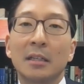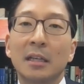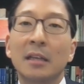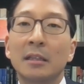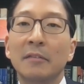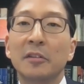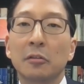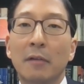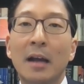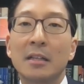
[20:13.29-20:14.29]
the
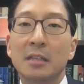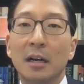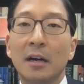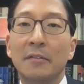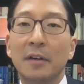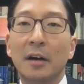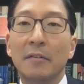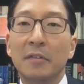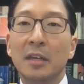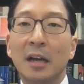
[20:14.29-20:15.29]
individual rights of,
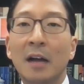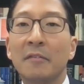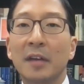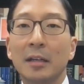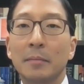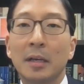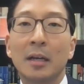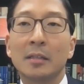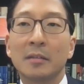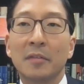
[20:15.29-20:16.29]
of the convict
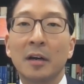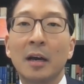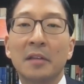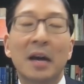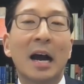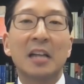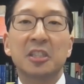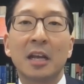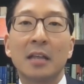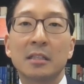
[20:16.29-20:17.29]
because of the, the high
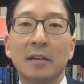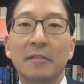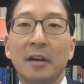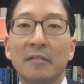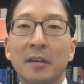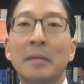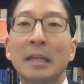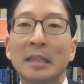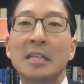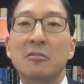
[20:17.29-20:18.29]
chance of, of
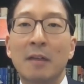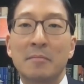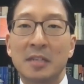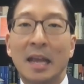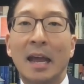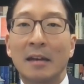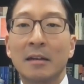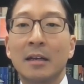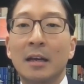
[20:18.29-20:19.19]
committing these crimes again.